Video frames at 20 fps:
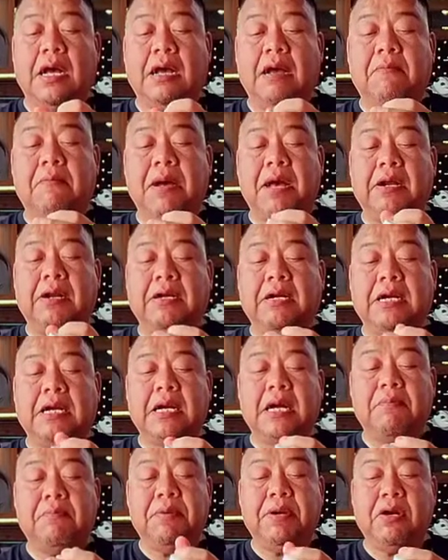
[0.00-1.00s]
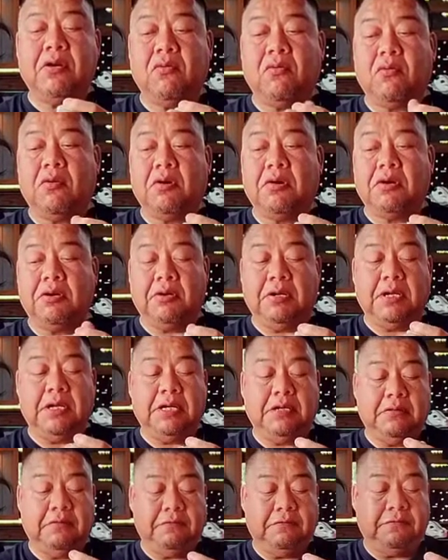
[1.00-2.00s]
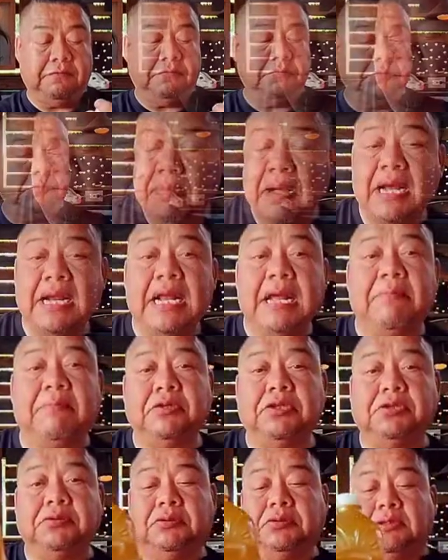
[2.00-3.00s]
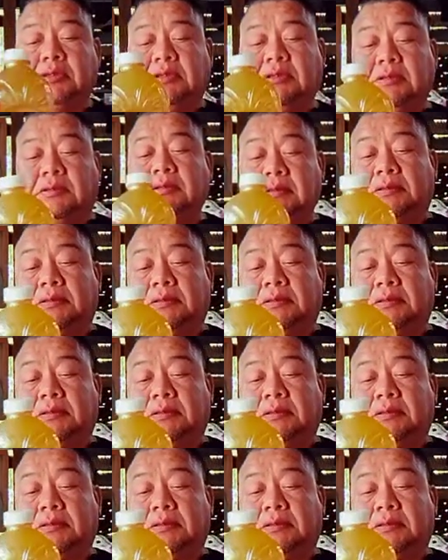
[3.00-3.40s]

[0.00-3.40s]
about a cup and a quarter of pineapple juice.